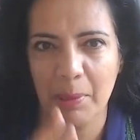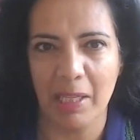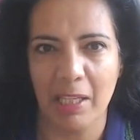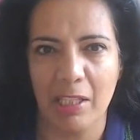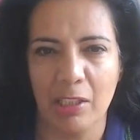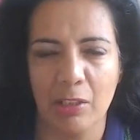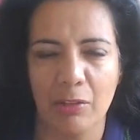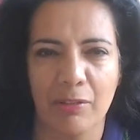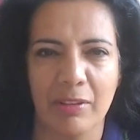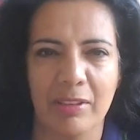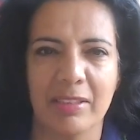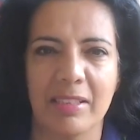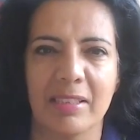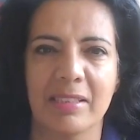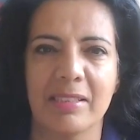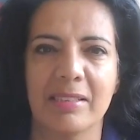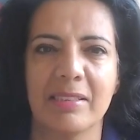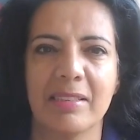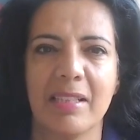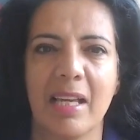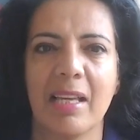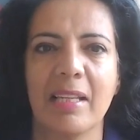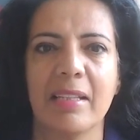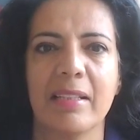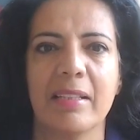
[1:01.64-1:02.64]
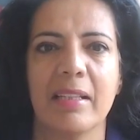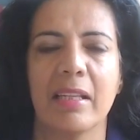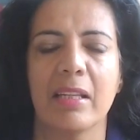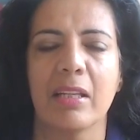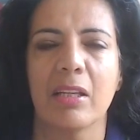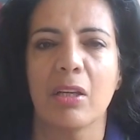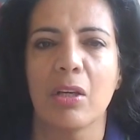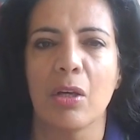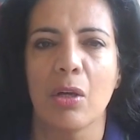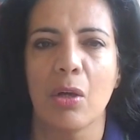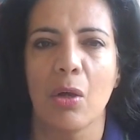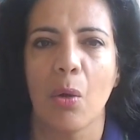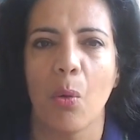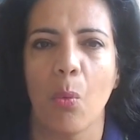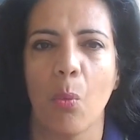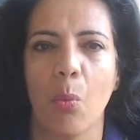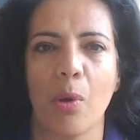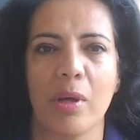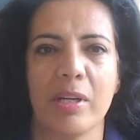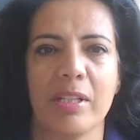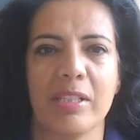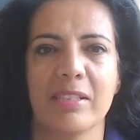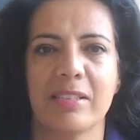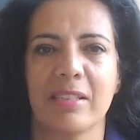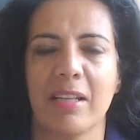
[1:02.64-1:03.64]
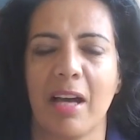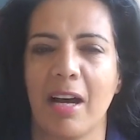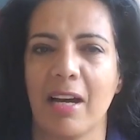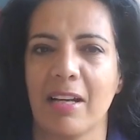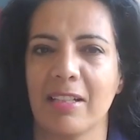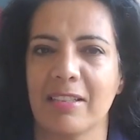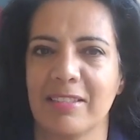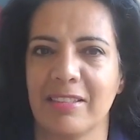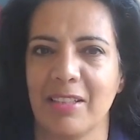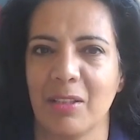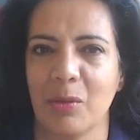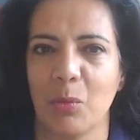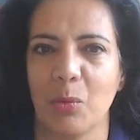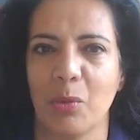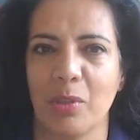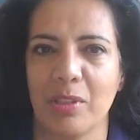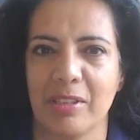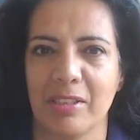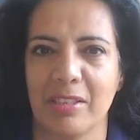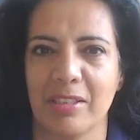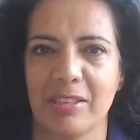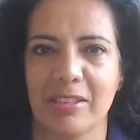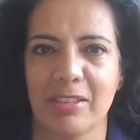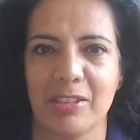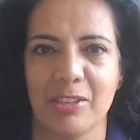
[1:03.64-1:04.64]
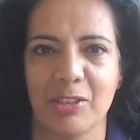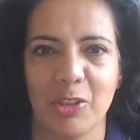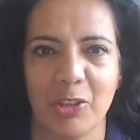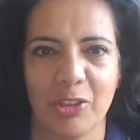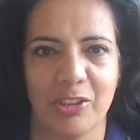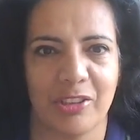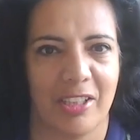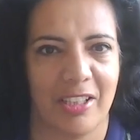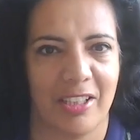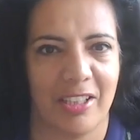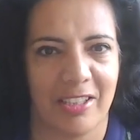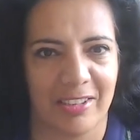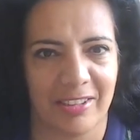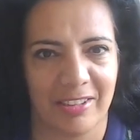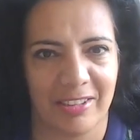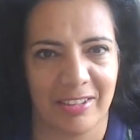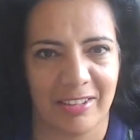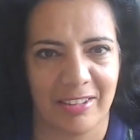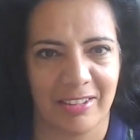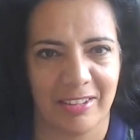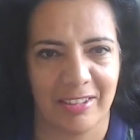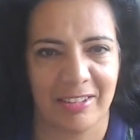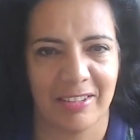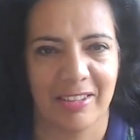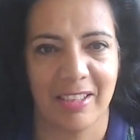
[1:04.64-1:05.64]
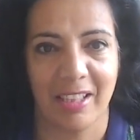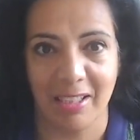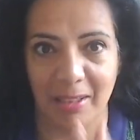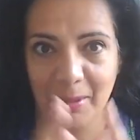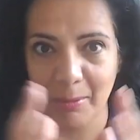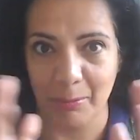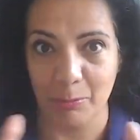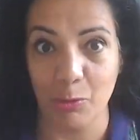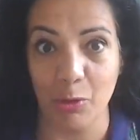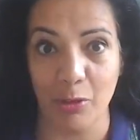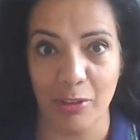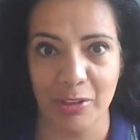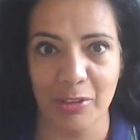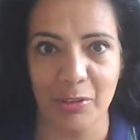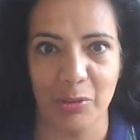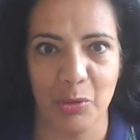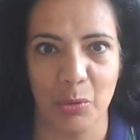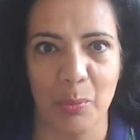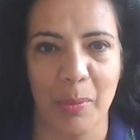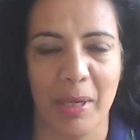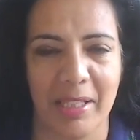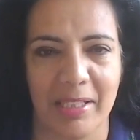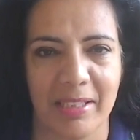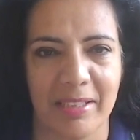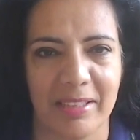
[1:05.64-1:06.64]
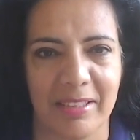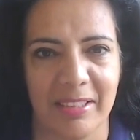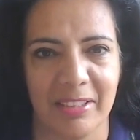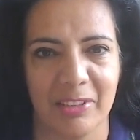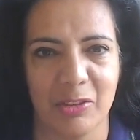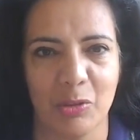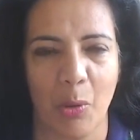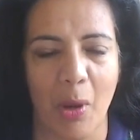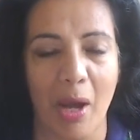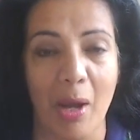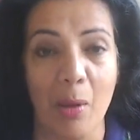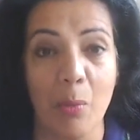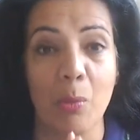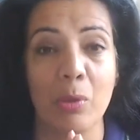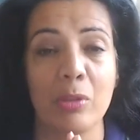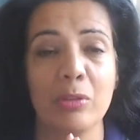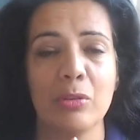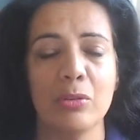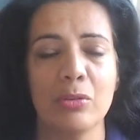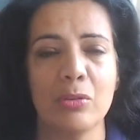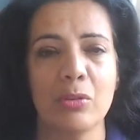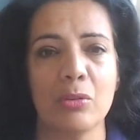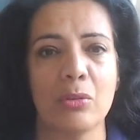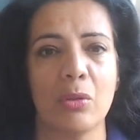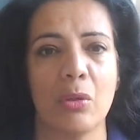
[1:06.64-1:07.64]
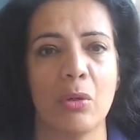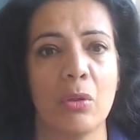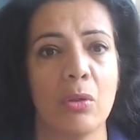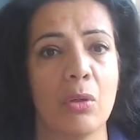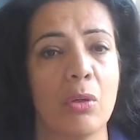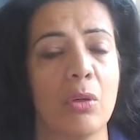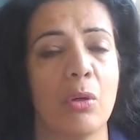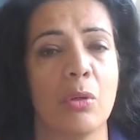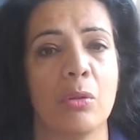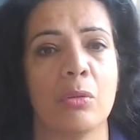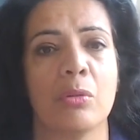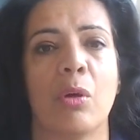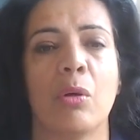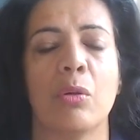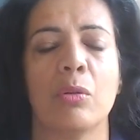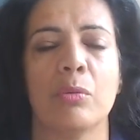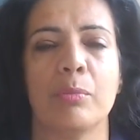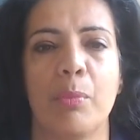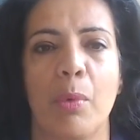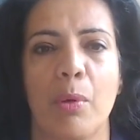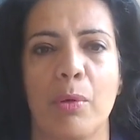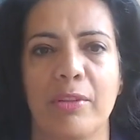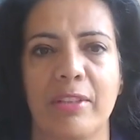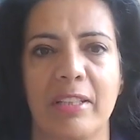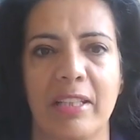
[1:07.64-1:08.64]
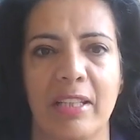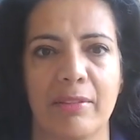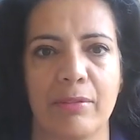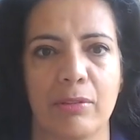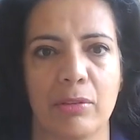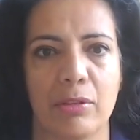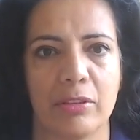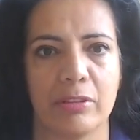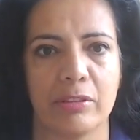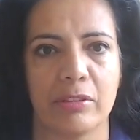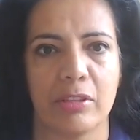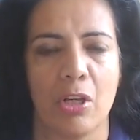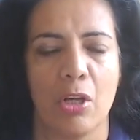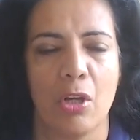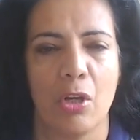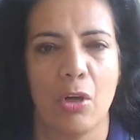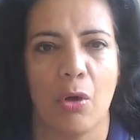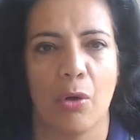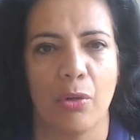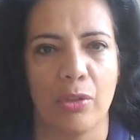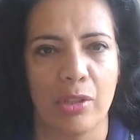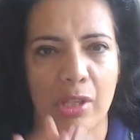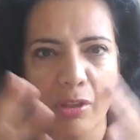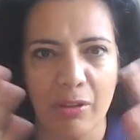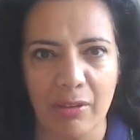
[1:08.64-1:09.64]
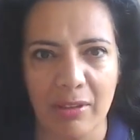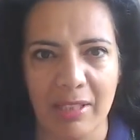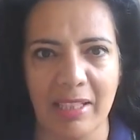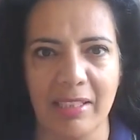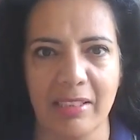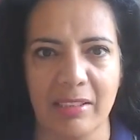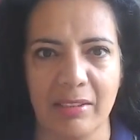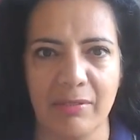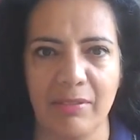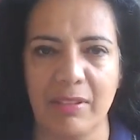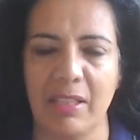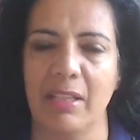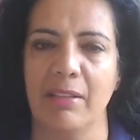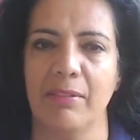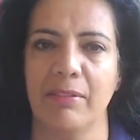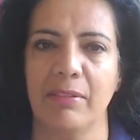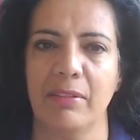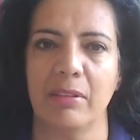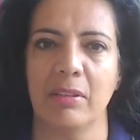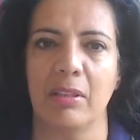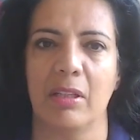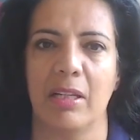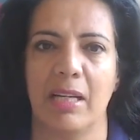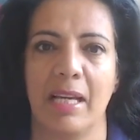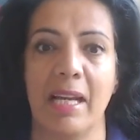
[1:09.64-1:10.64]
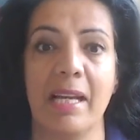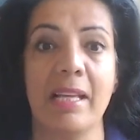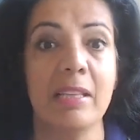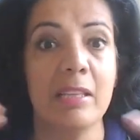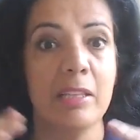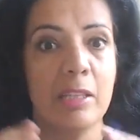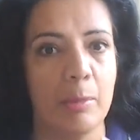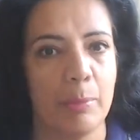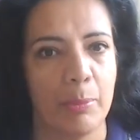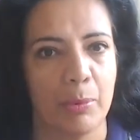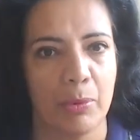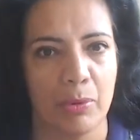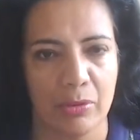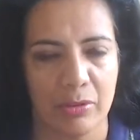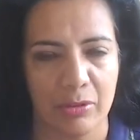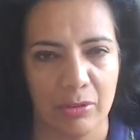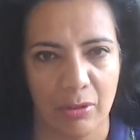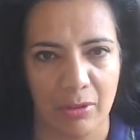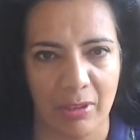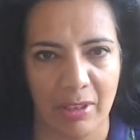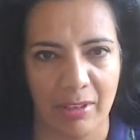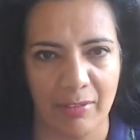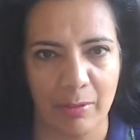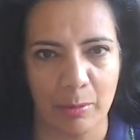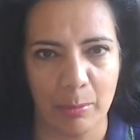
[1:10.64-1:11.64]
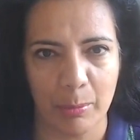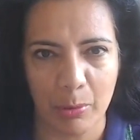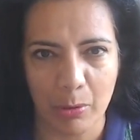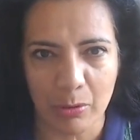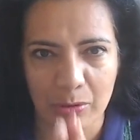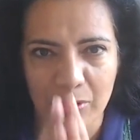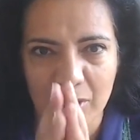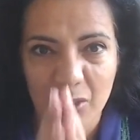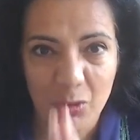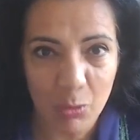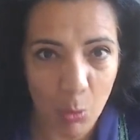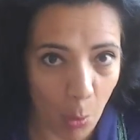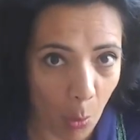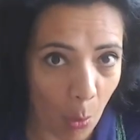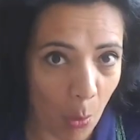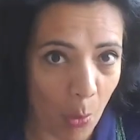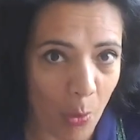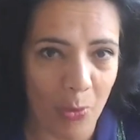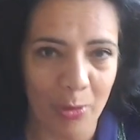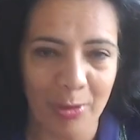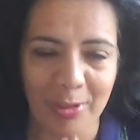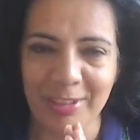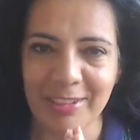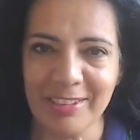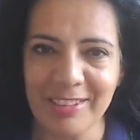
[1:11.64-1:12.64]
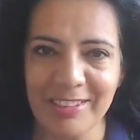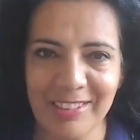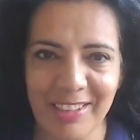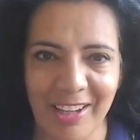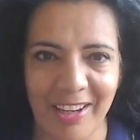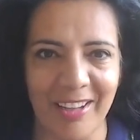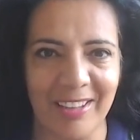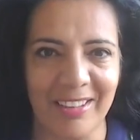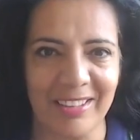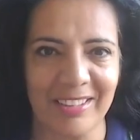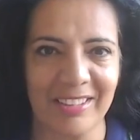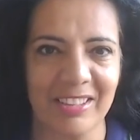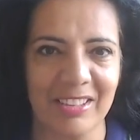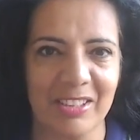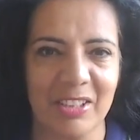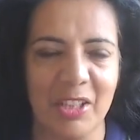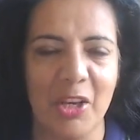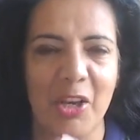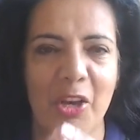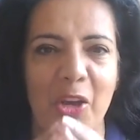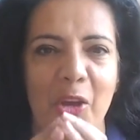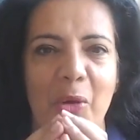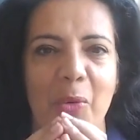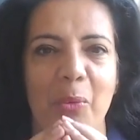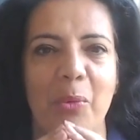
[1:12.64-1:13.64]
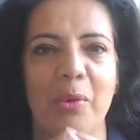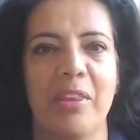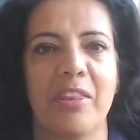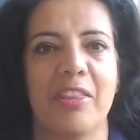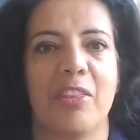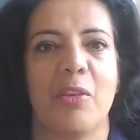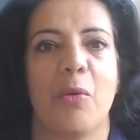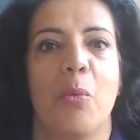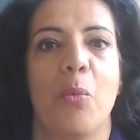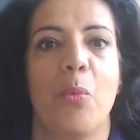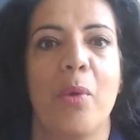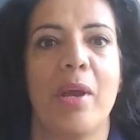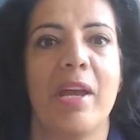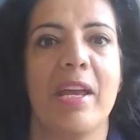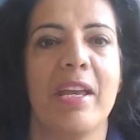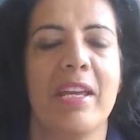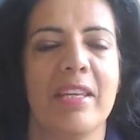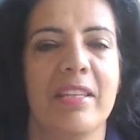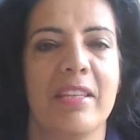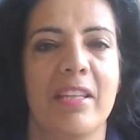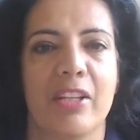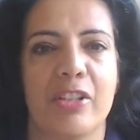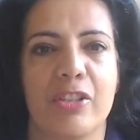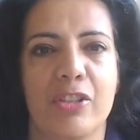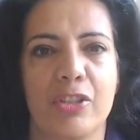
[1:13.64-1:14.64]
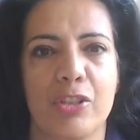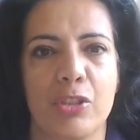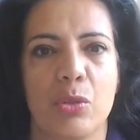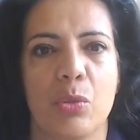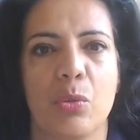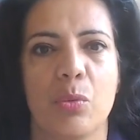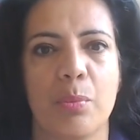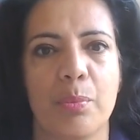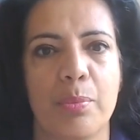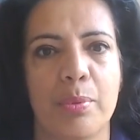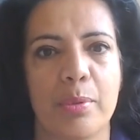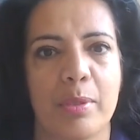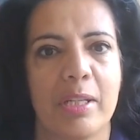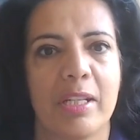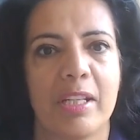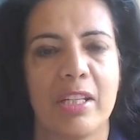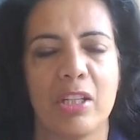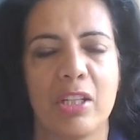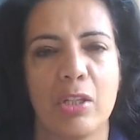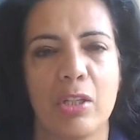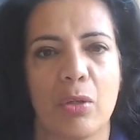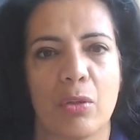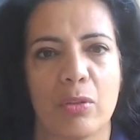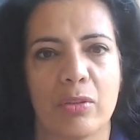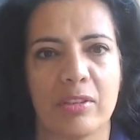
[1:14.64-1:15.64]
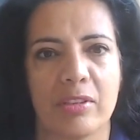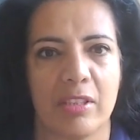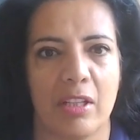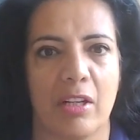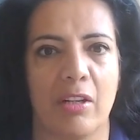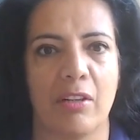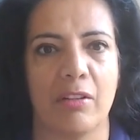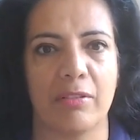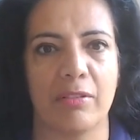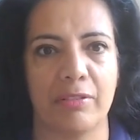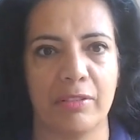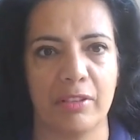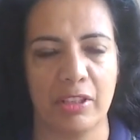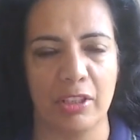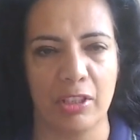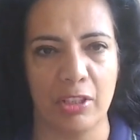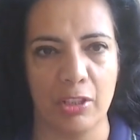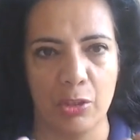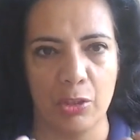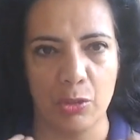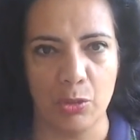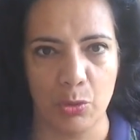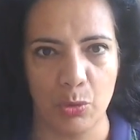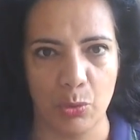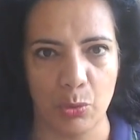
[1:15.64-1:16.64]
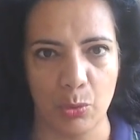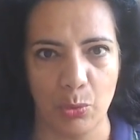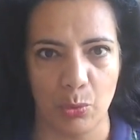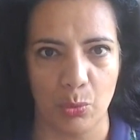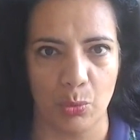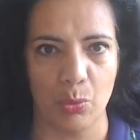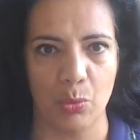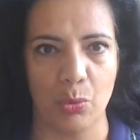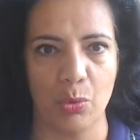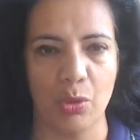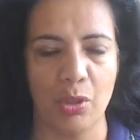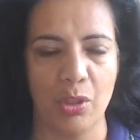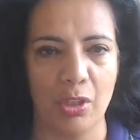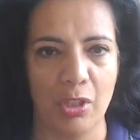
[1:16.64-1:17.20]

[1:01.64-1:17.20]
plane of understanding what is us and what is not us. I'm talking humanity. So I want to talk on, on, on both levels, on a collective level and the personal level, because it all starts with the way that you bring yourself into